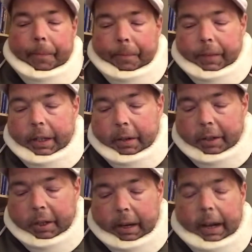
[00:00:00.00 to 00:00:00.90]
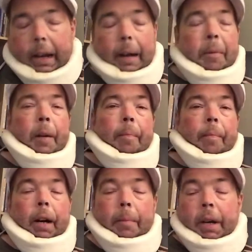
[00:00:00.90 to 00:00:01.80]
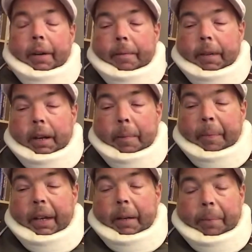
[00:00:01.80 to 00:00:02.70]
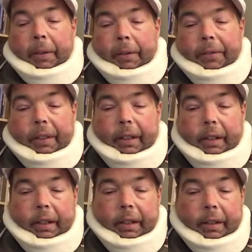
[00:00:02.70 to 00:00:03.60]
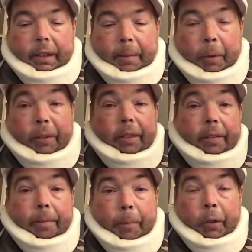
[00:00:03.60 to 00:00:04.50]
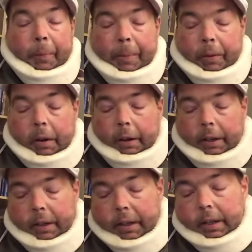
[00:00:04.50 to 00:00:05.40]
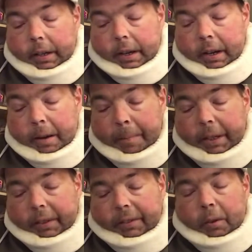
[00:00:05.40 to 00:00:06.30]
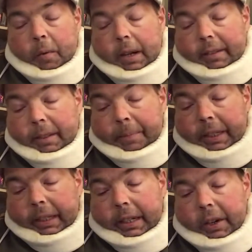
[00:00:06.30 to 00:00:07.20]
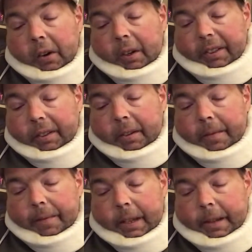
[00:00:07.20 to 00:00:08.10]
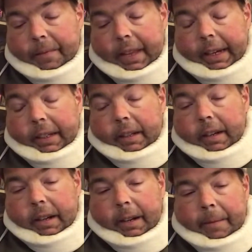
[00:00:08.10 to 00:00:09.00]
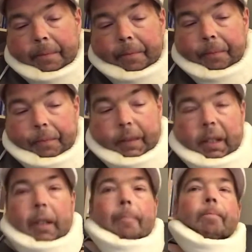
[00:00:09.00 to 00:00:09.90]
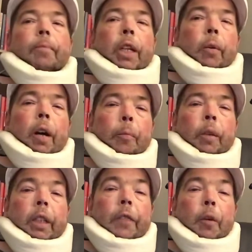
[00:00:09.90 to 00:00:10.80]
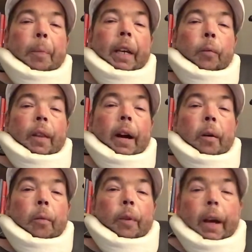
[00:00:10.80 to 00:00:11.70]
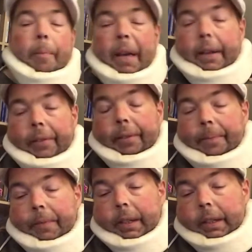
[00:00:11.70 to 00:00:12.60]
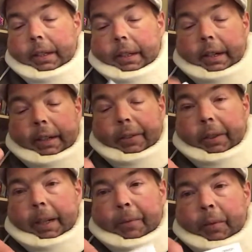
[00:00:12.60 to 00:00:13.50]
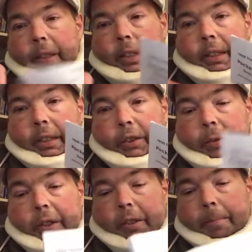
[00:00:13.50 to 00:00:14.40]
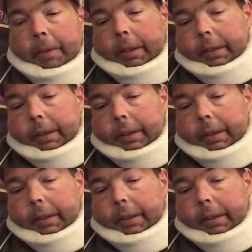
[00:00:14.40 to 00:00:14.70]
you know, I'm on pain pills, and most people are, but you still want something in your arsenal that can, you know, help relieve your pain without meds. So it comes with an instruction book